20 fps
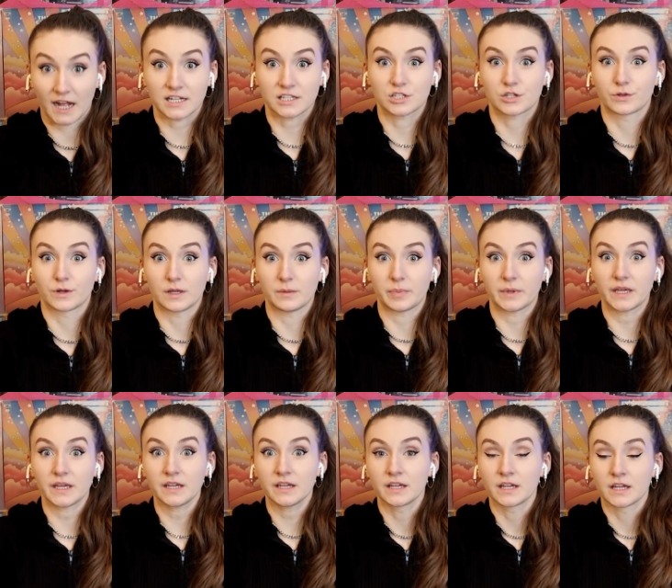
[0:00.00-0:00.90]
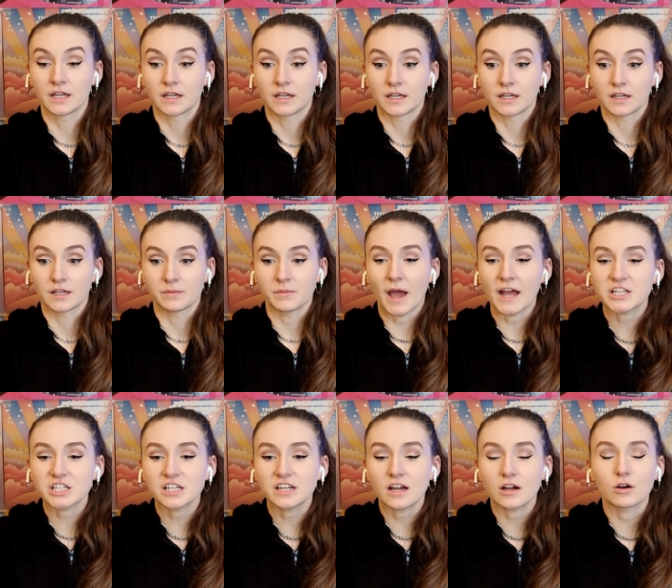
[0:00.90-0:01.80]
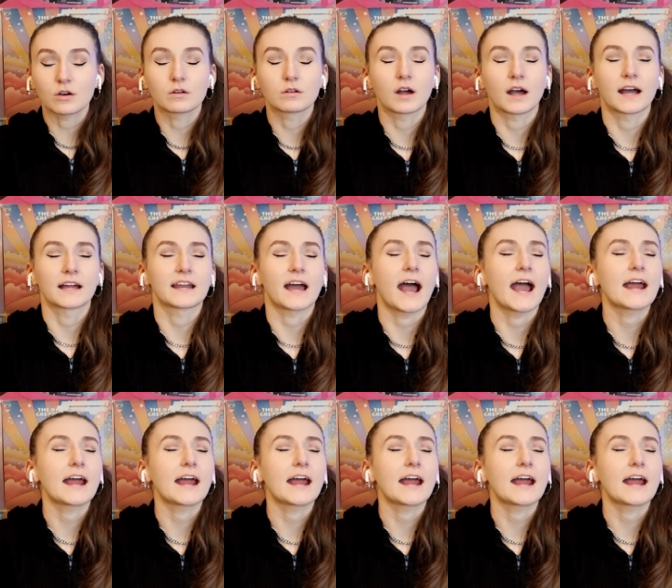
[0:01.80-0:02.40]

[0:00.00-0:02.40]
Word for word: That's creepy. Imagine, oh God,